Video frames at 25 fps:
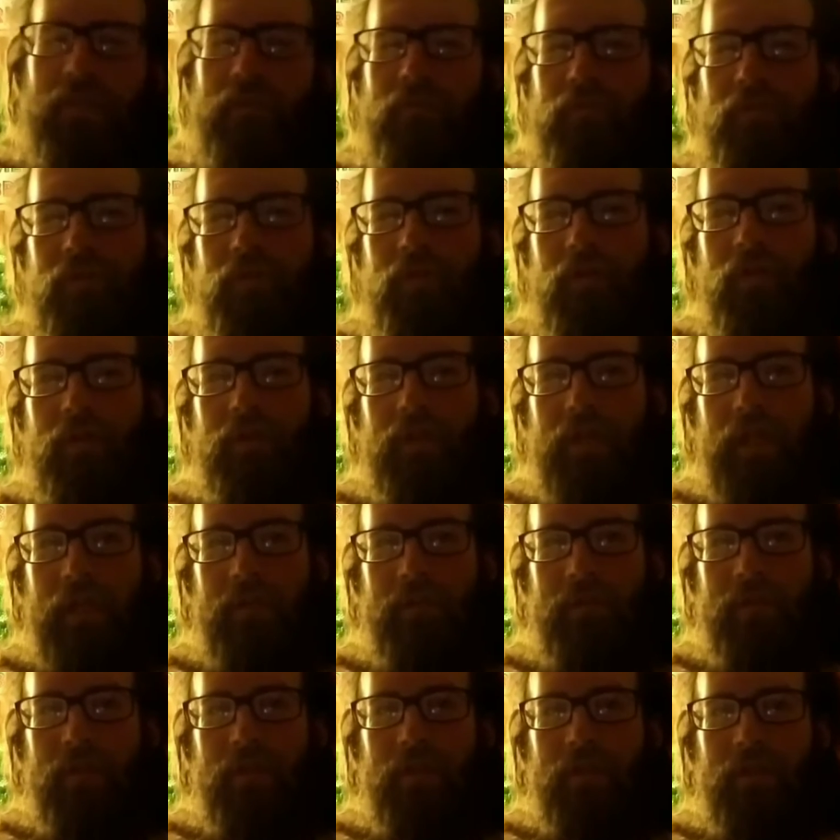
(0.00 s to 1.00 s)
a few other
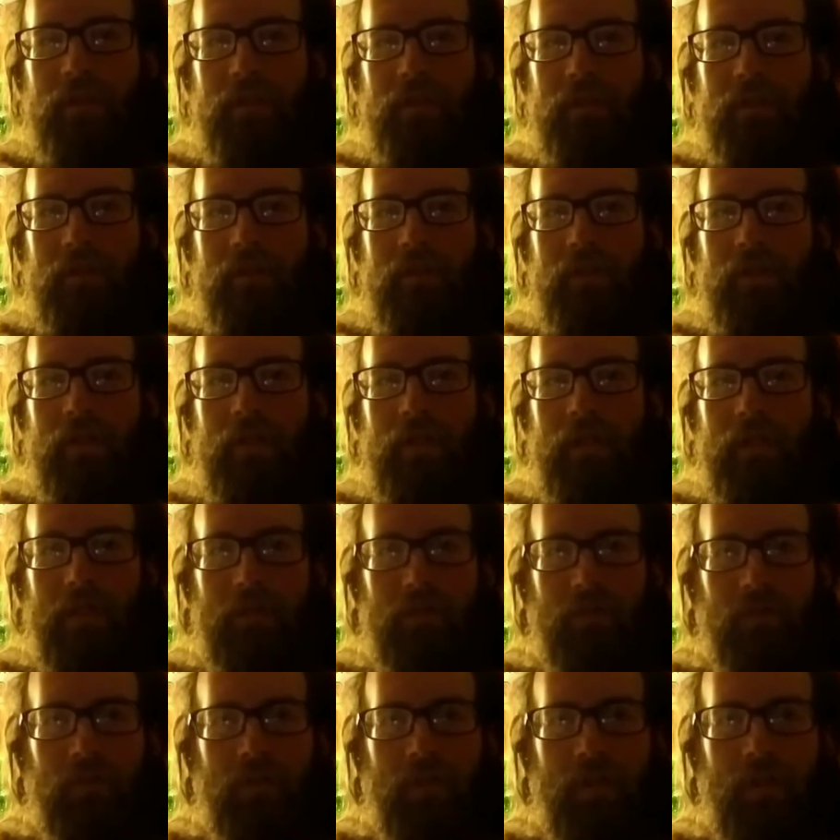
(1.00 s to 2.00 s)
games out there, if
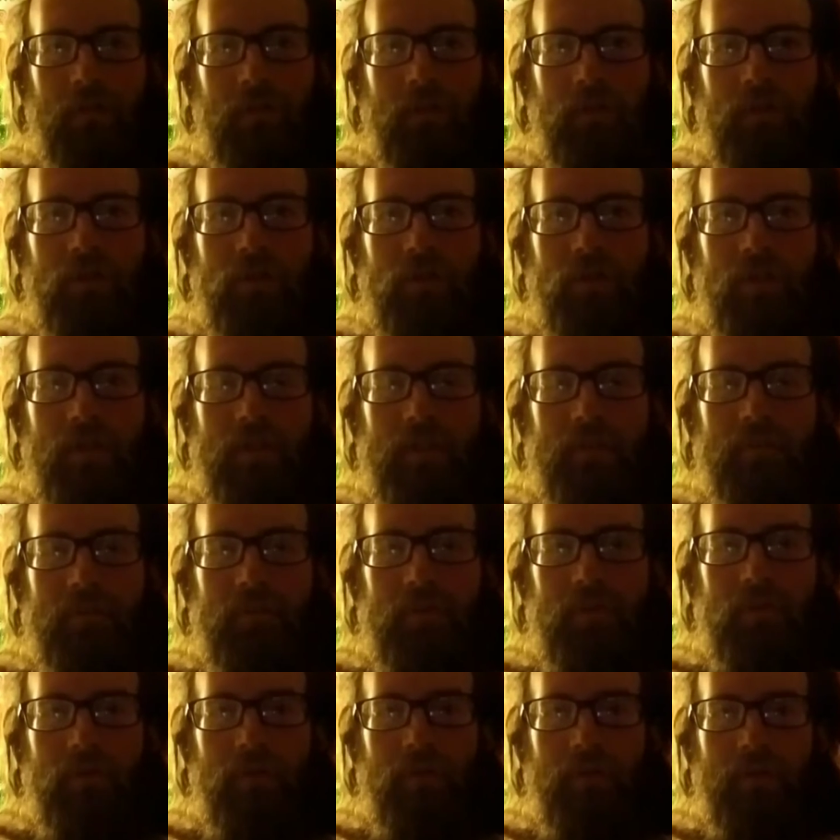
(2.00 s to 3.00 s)
you kind of want to try some
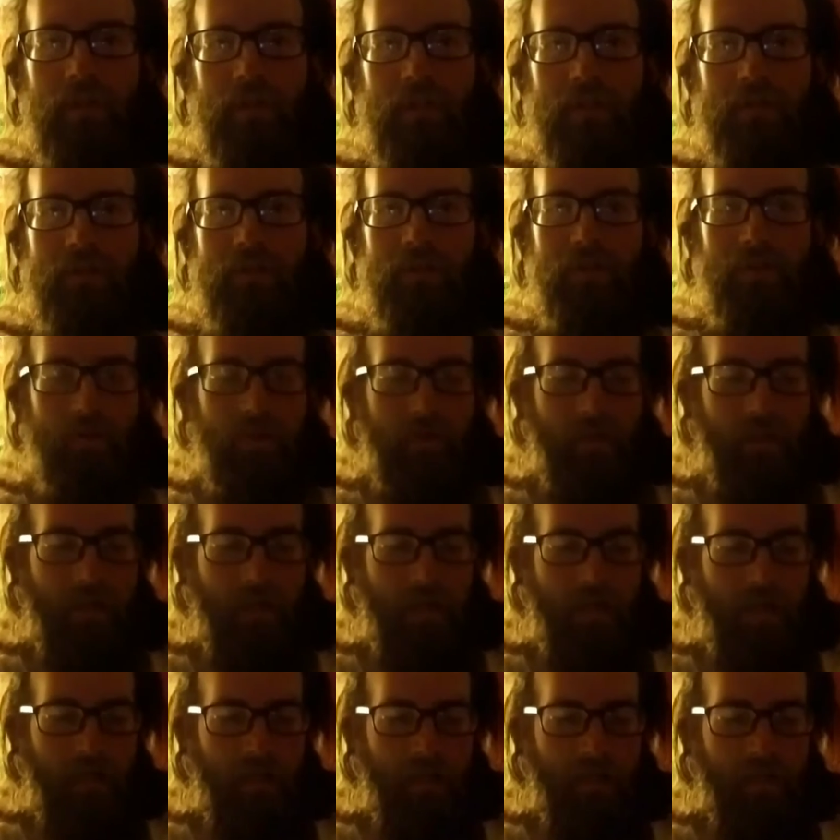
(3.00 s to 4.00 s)
newer things or
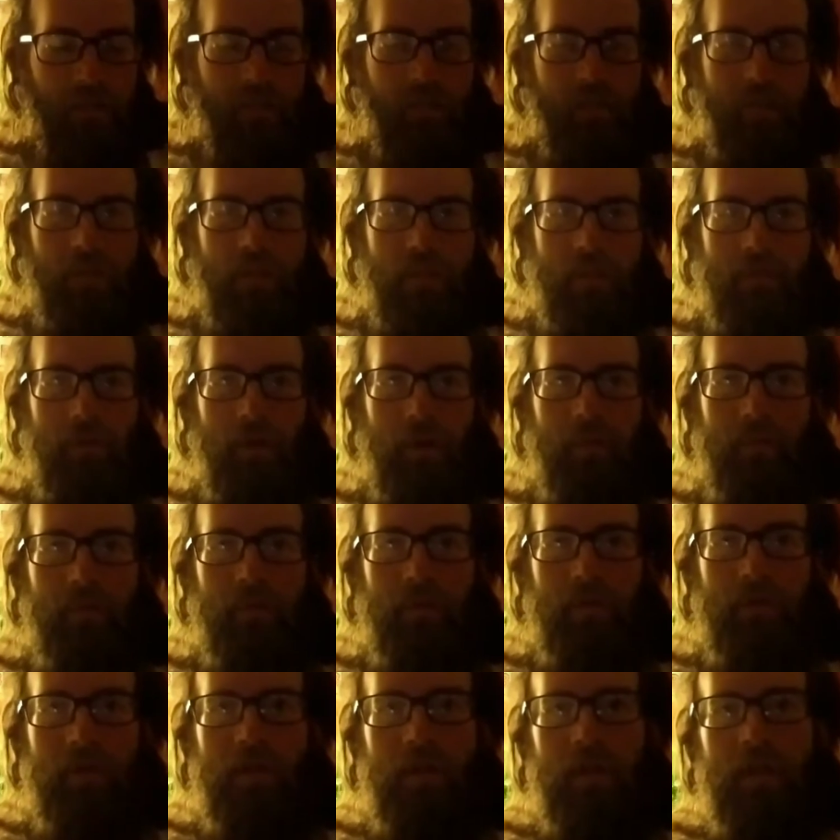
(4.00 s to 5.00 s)
things that are less
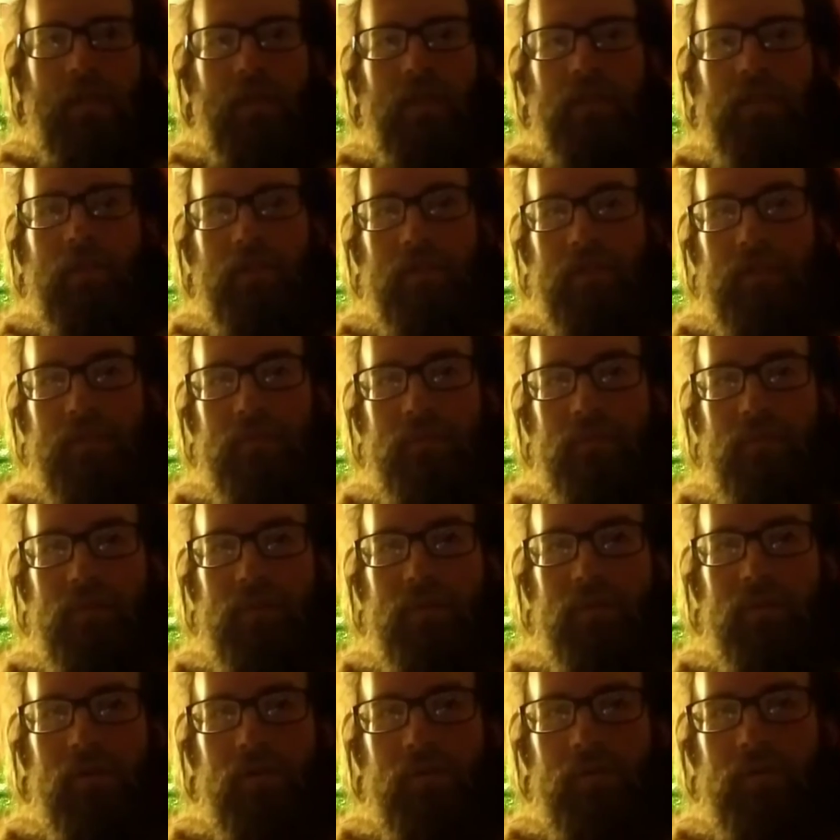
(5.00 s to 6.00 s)
popular, that simply
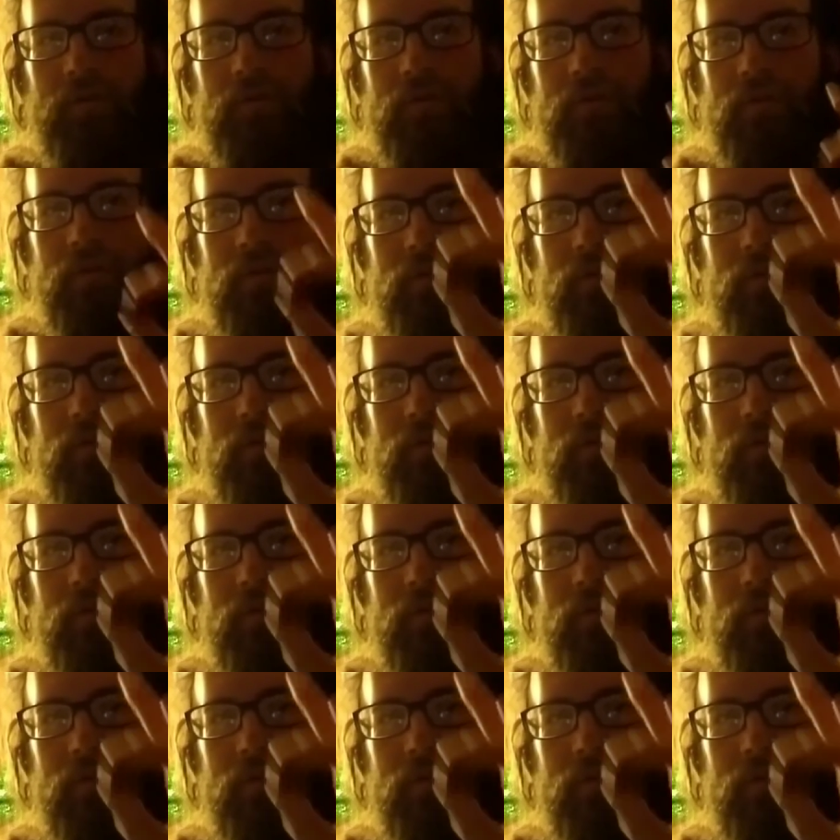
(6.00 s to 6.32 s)
almost